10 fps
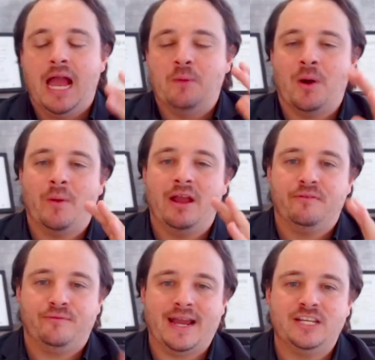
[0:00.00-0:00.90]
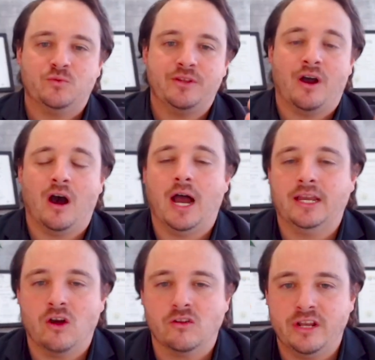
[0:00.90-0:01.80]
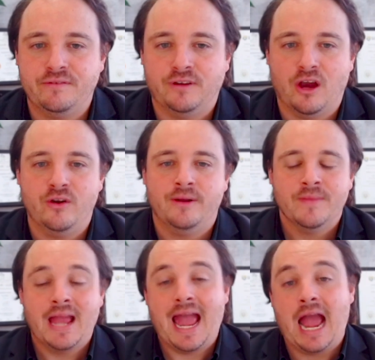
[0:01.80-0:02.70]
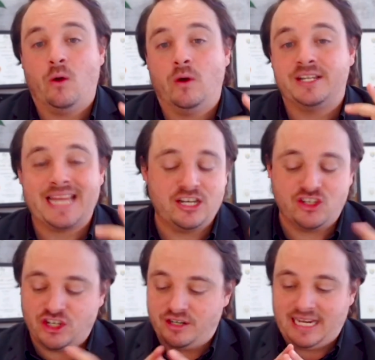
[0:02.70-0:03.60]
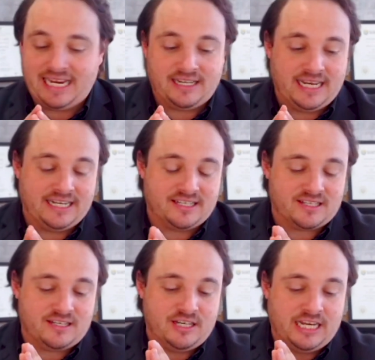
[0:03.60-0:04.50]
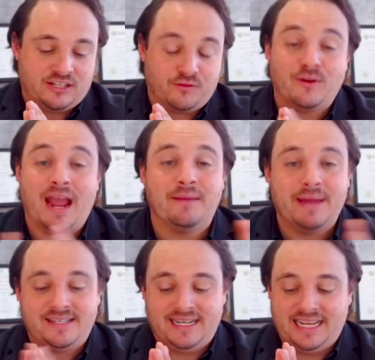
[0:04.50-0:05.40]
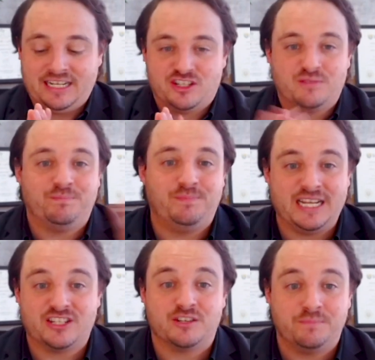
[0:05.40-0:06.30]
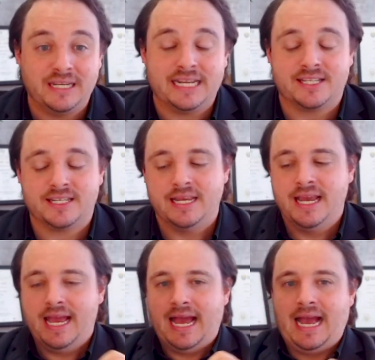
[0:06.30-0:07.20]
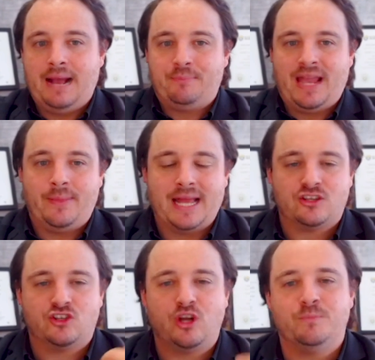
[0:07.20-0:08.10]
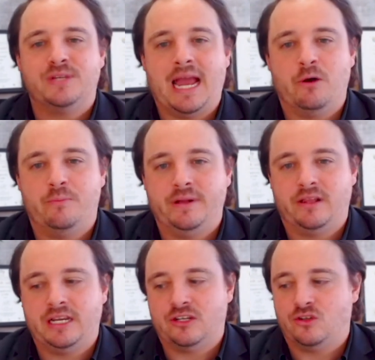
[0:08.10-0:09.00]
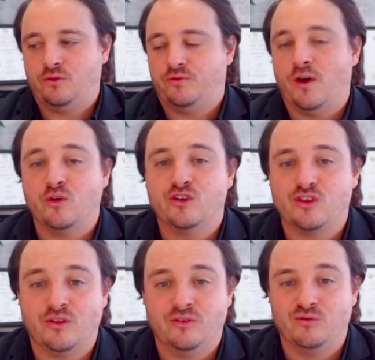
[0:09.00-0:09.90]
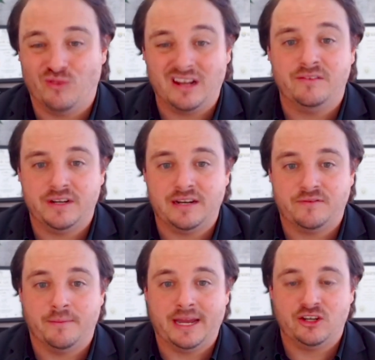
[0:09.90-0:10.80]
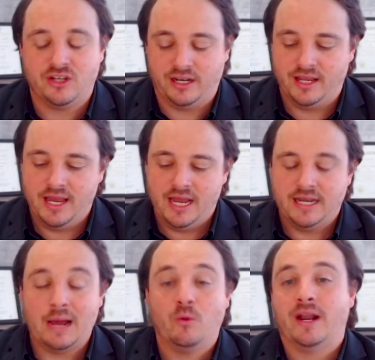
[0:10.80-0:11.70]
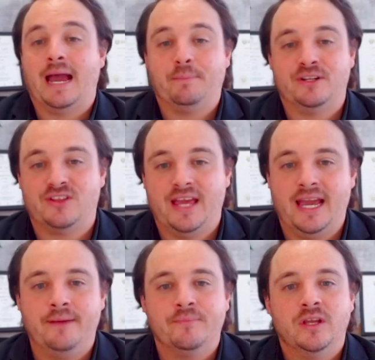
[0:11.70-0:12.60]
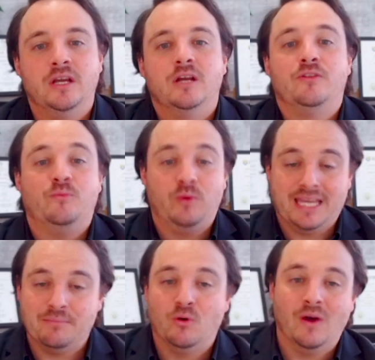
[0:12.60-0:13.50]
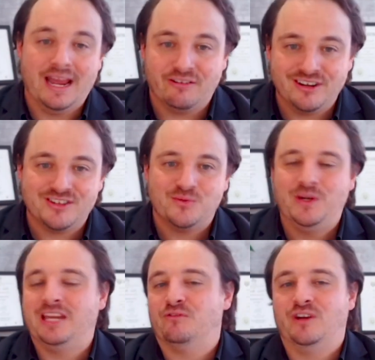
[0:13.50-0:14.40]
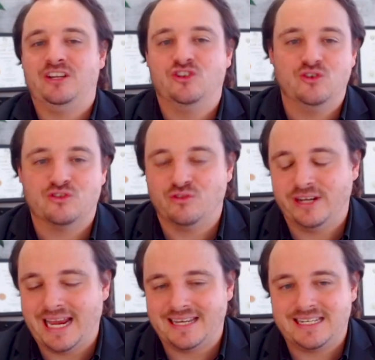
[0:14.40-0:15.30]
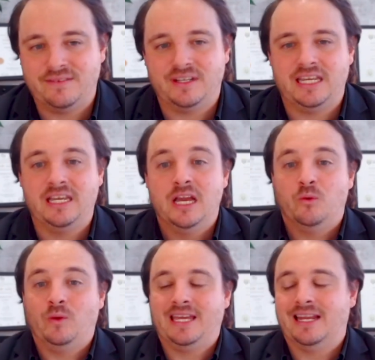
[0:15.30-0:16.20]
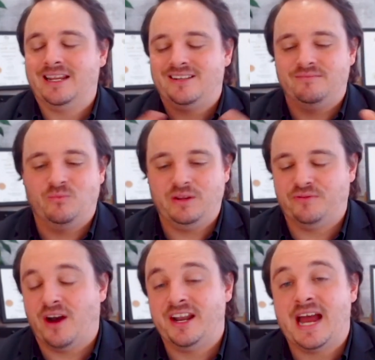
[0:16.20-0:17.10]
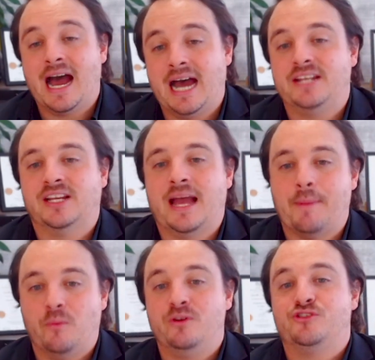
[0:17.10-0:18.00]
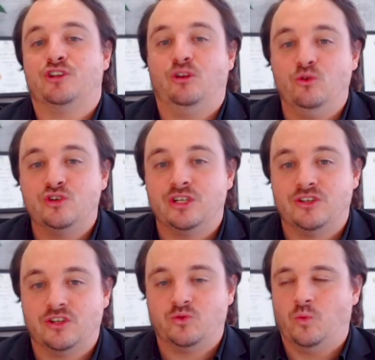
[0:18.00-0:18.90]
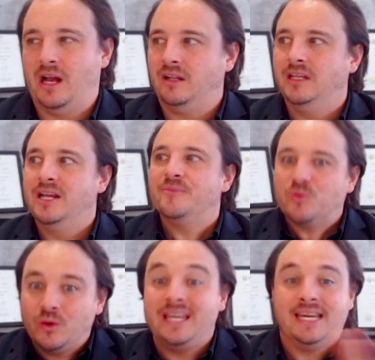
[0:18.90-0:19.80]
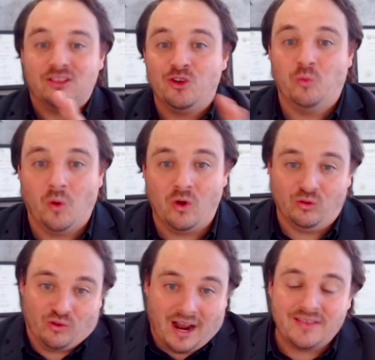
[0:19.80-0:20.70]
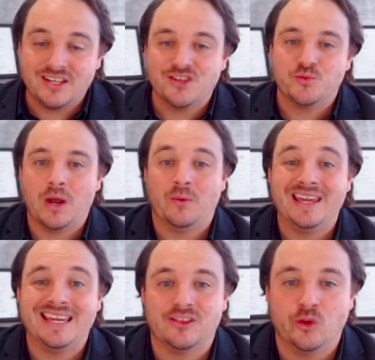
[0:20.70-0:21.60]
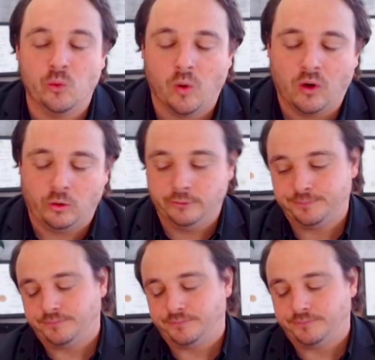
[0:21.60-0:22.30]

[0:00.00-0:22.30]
And when we're faced with high cognitive load, our attention, it's fragmented, it splits, and that stops our ability to focus on relevant information. Now, what happens there? We get more errors, we get reduced creativity, we find it hard to come up with solutions as well. We hit the wall, right? This is where we hit the wall.